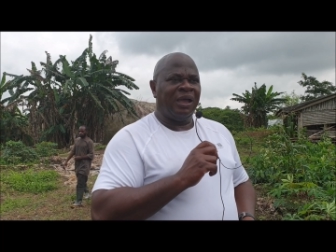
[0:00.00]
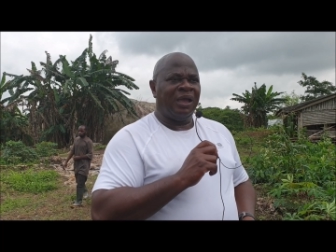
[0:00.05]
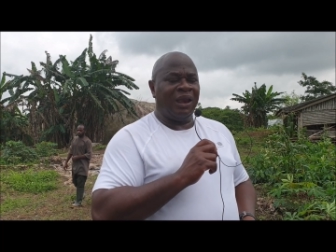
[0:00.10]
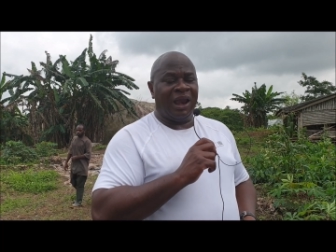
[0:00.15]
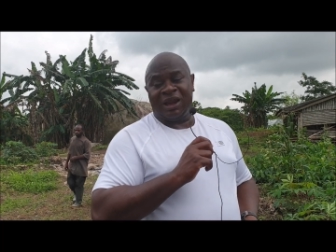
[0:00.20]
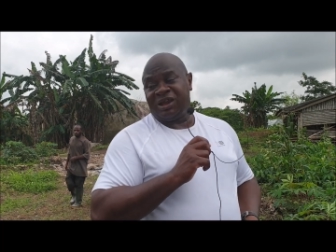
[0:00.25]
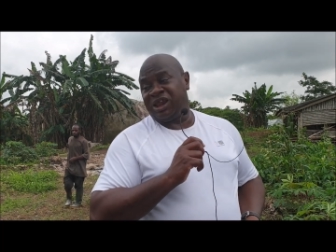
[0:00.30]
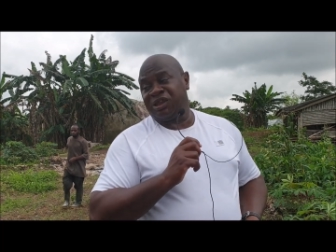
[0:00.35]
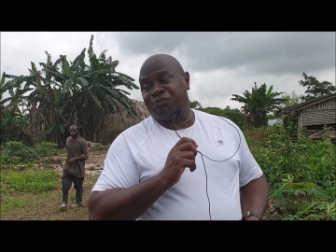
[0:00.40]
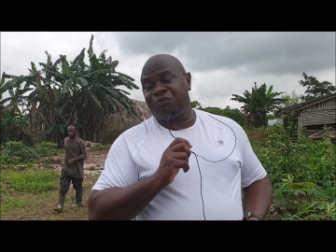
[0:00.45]

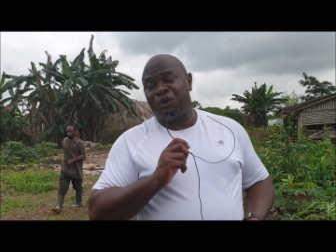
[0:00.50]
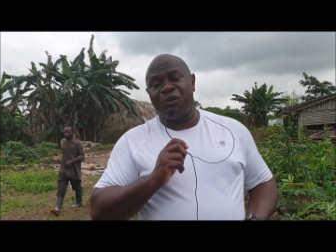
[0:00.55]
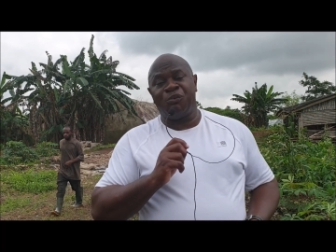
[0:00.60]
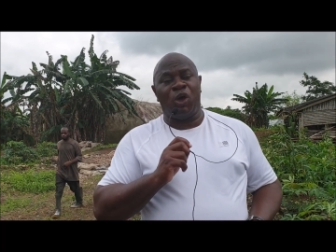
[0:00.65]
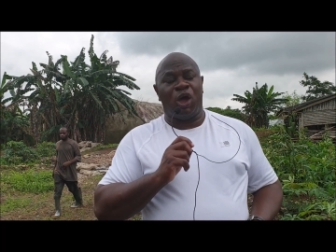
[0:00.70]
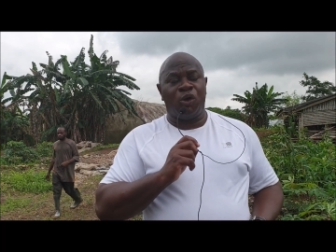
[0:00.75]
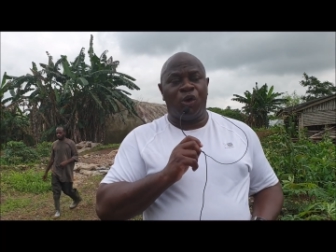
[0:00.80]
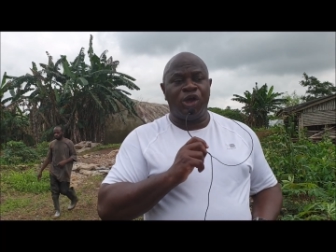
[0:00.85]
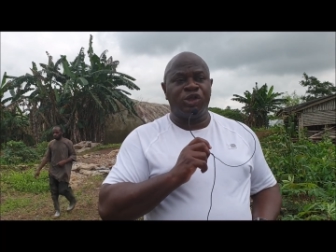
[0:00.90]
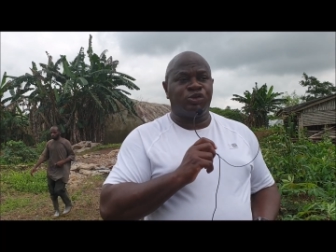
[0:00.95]
Like this farm we
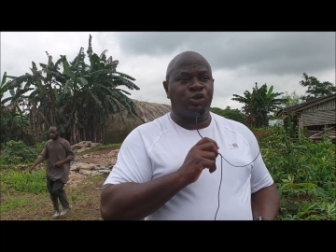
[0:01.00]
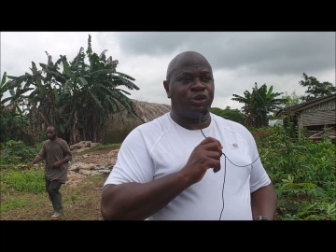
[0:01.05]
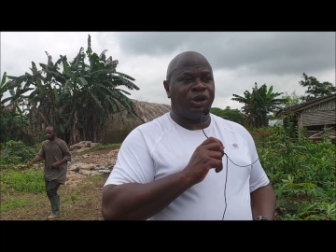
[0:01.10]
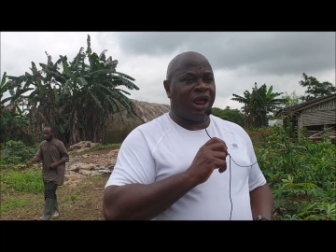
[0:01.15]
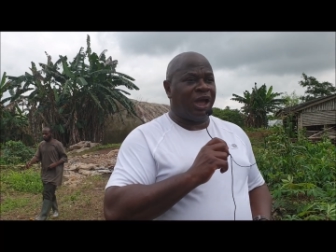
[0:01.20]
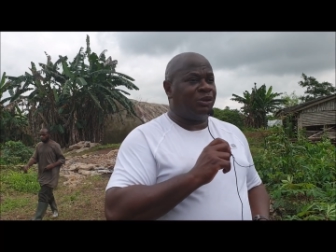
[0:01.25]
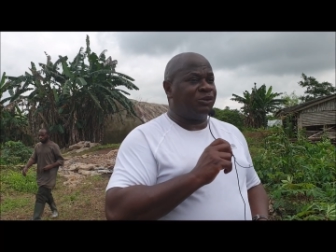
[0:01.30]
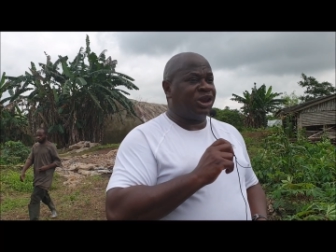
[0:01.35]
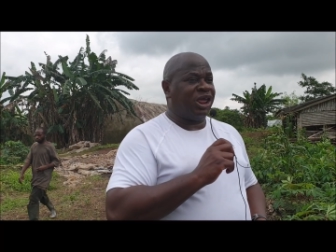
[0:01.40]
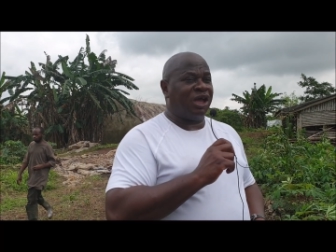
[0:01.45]
are going to
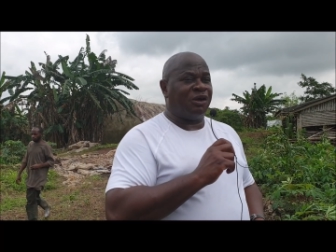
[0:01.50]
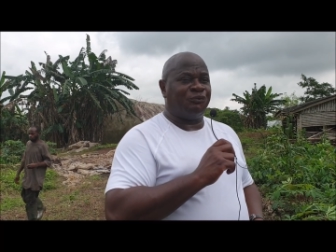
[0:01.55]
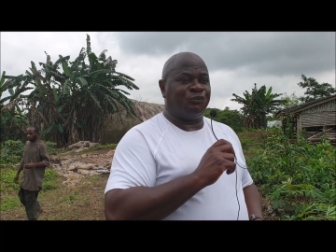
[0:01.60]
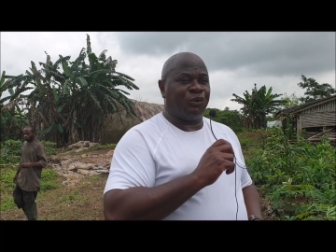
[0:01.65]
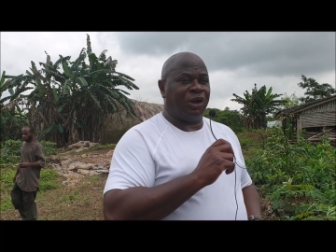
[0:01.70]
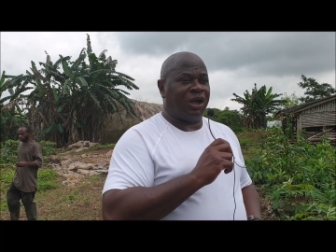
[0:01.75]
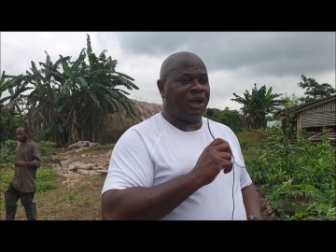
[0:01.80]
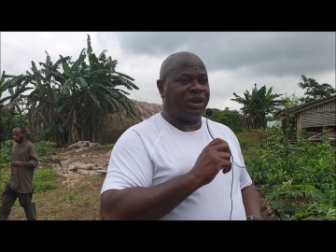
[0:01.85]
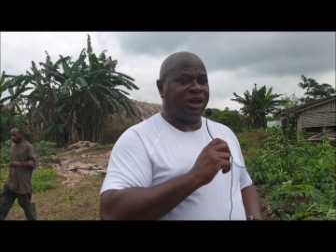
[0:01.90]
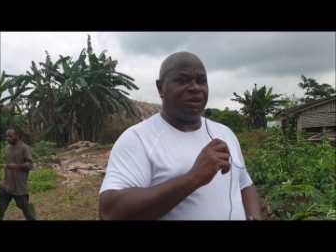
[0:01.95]
now, they have,
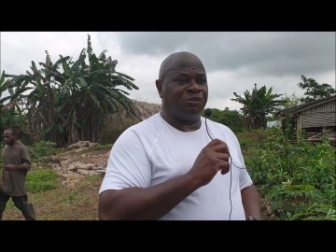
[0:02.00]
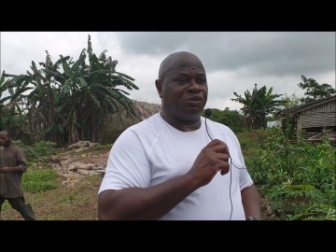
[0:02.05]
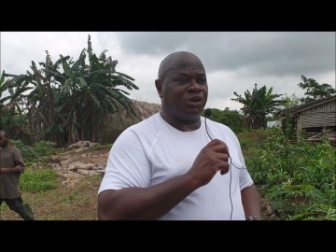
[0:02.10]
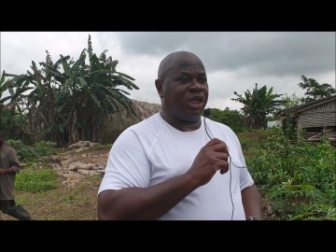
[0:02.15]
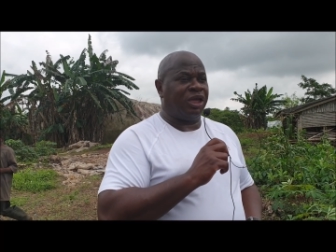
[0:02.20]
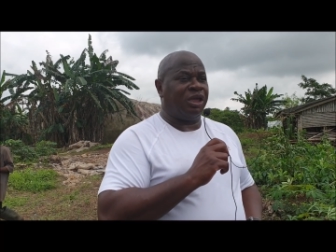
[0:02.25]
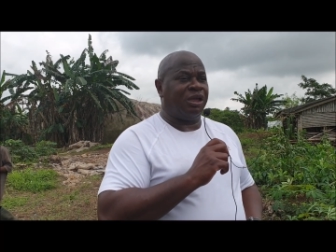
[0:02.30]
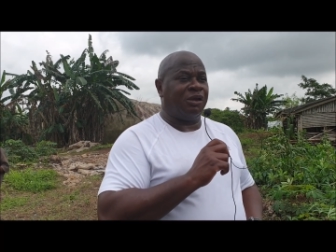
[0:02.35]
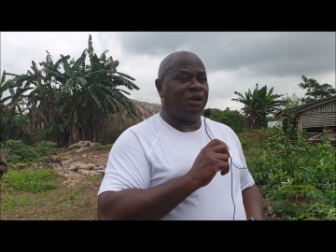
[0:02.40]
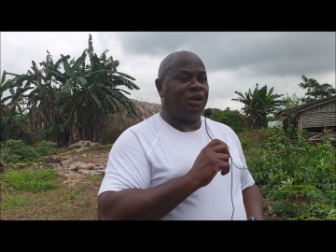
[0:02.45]
uh, they,
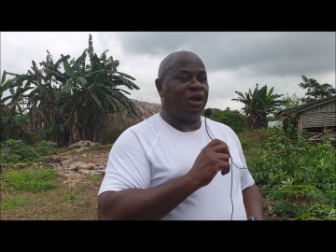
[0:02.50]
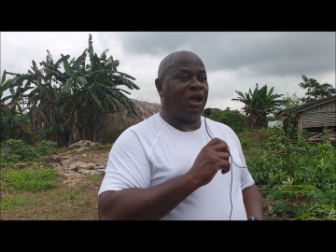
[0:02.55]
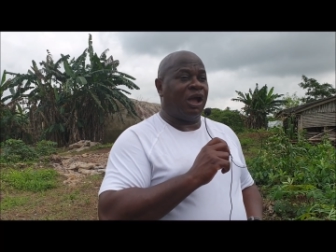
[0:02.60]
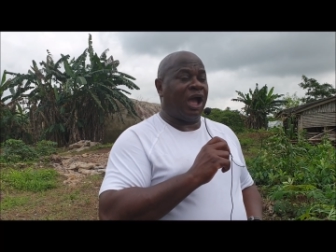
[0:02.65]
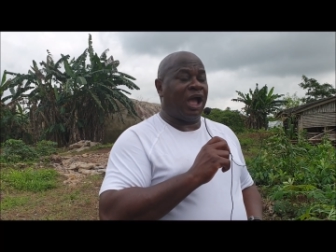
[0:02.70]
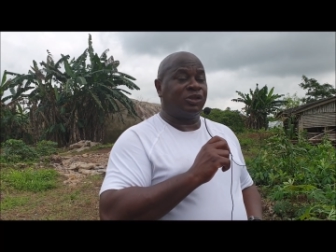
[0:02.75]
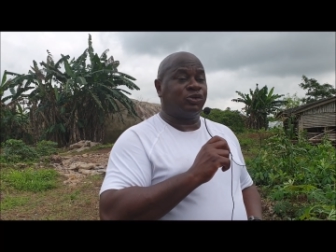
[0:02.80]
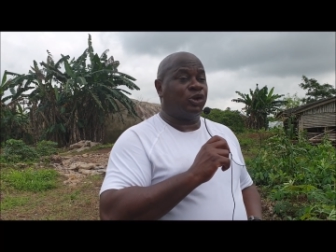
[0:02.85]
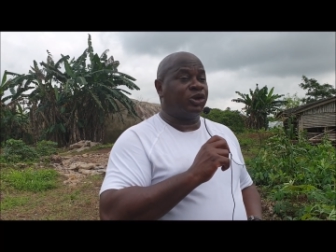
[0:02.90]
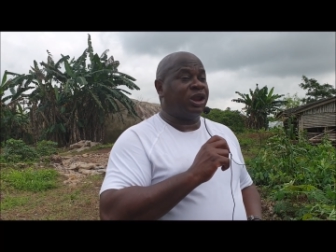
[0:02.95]
they,
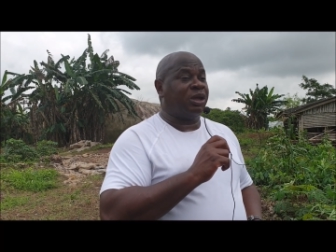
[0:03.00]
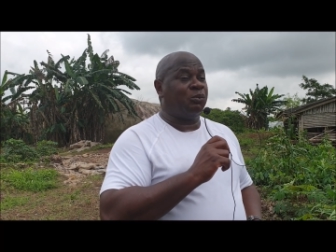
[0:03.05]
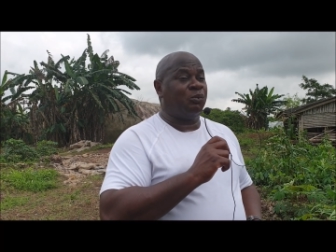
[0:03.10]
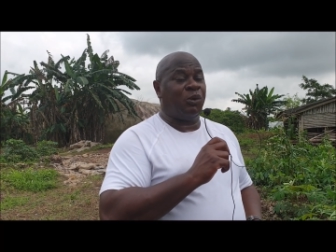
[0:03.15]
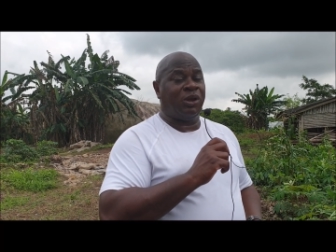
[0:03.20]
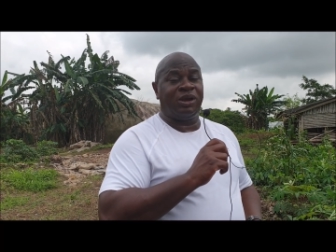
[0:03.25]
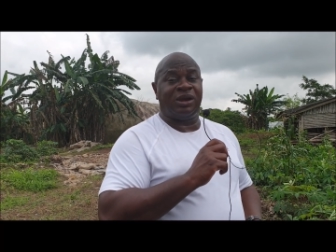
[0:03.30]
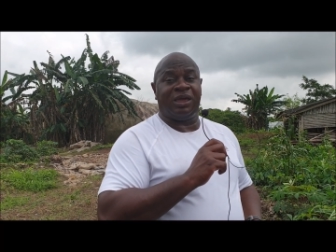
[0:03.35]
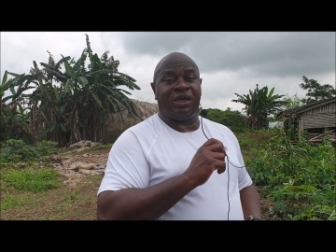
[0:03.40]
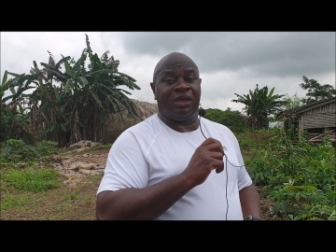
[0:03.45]
I told them
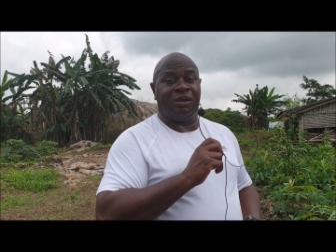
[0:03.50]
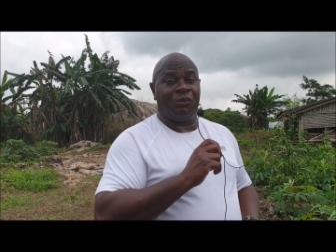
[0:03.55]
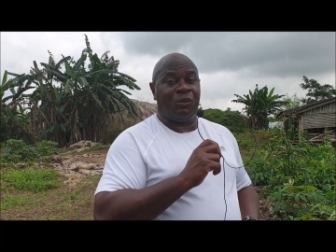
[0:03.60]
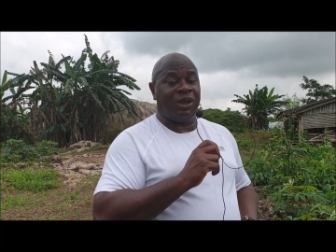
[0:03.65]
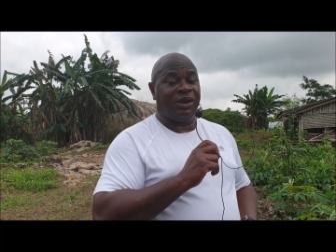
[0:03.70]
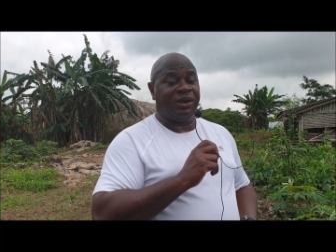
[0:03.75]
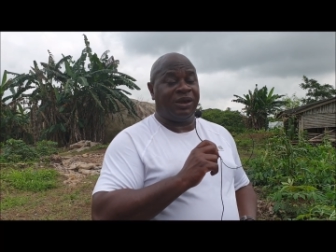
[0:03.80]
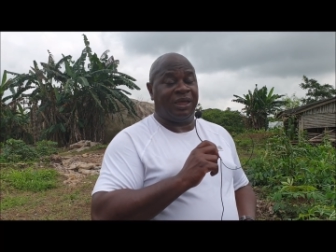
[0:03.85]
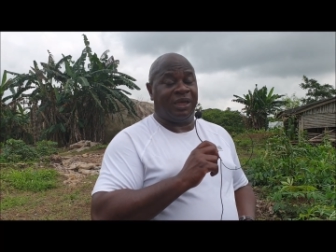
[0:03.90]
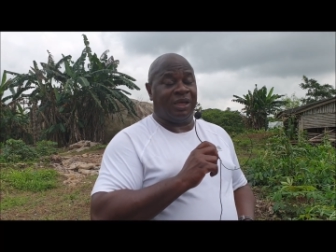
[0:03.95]
when the,
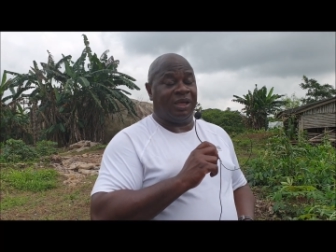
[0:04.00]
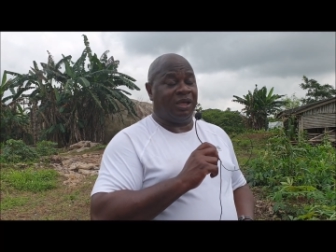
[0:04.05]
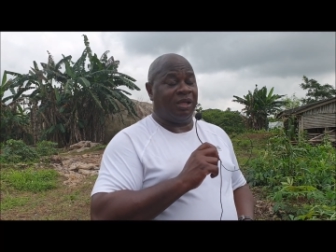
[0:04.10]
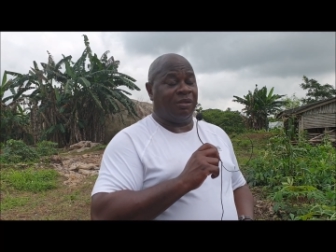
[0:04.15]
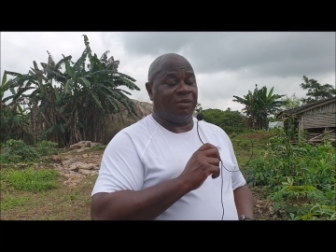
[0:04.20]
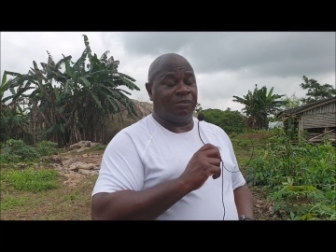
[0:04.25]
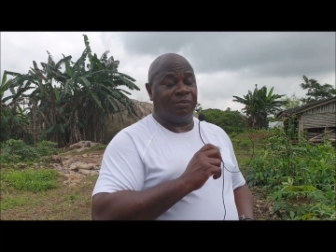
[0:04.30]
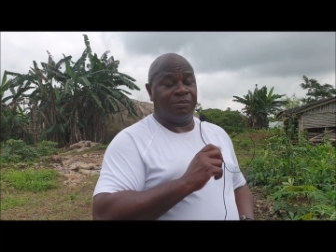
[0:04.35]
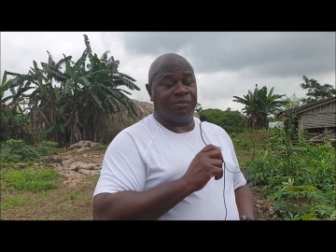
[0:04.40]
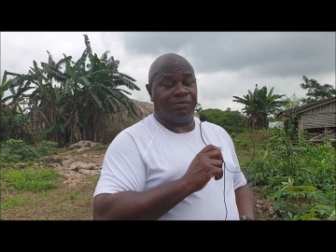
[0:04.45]
when the
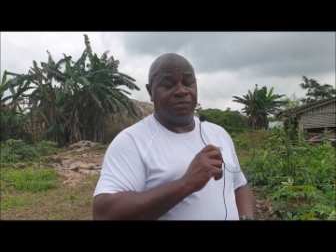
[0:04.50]
um,